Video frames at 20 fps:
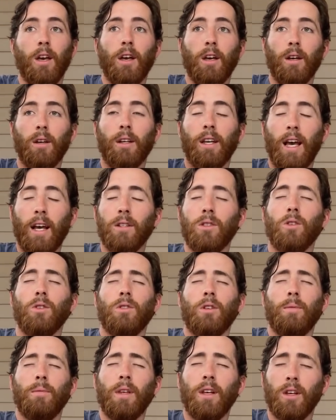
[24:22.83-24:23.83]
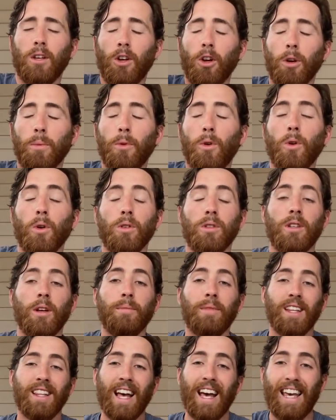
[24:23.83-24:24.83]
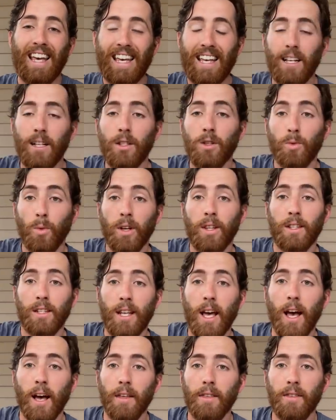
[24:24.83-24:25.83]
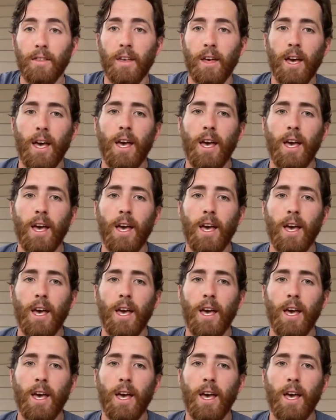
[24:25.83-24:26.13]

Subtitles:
incurable or something that ends with death,